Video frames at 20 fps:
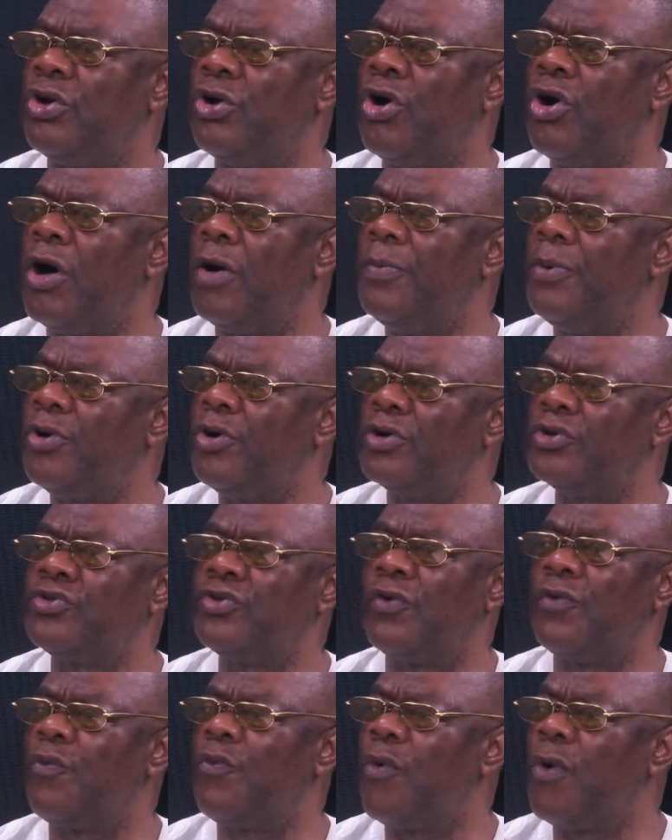yes, all because
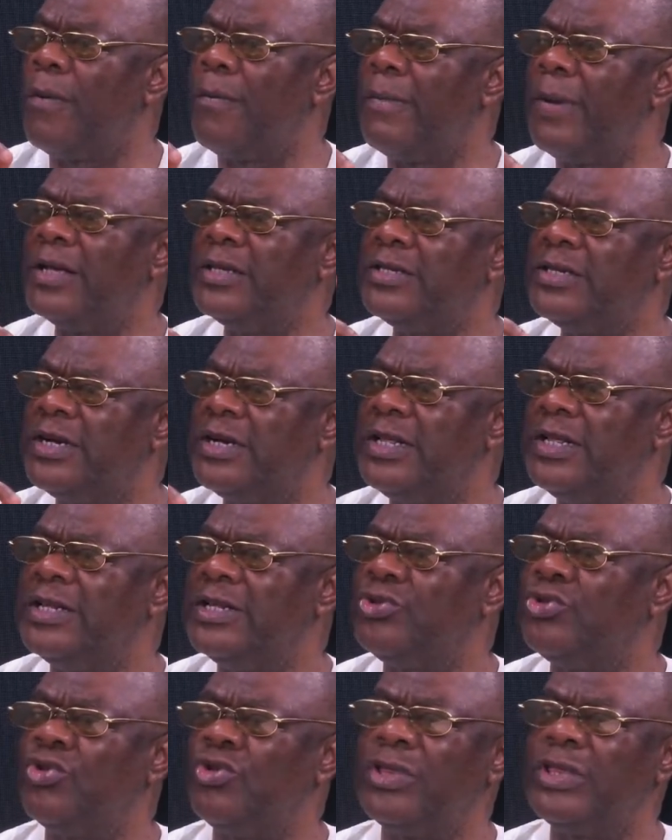of one man's
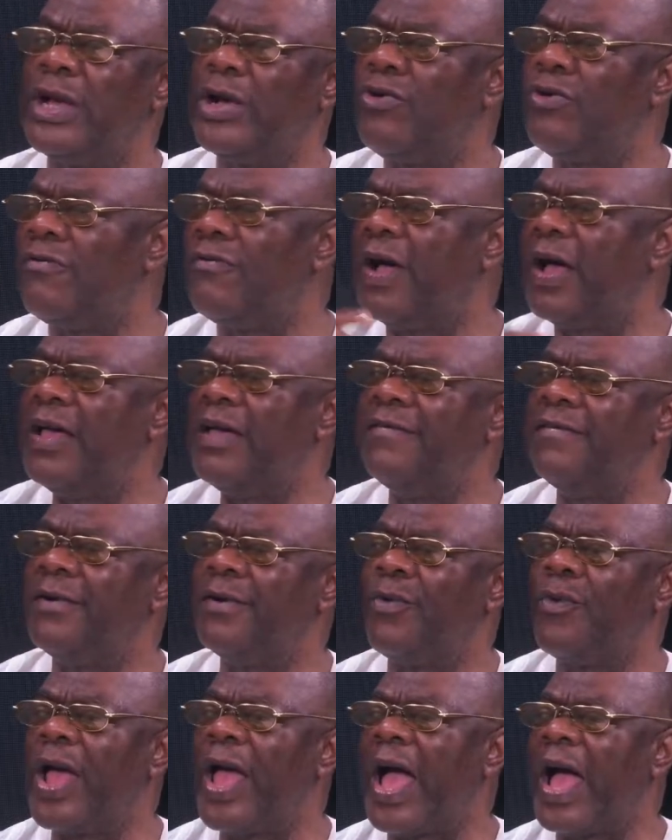greed to take over
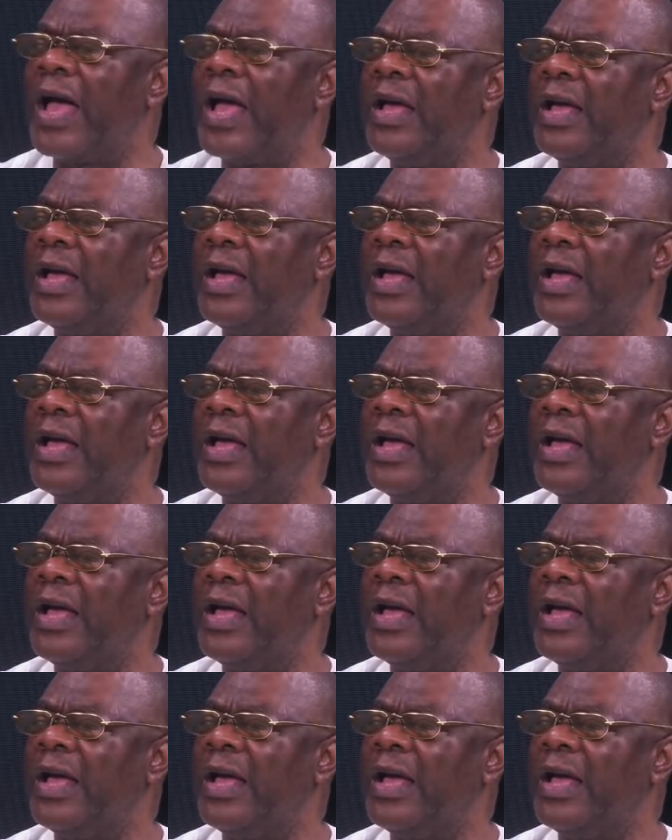everywhere.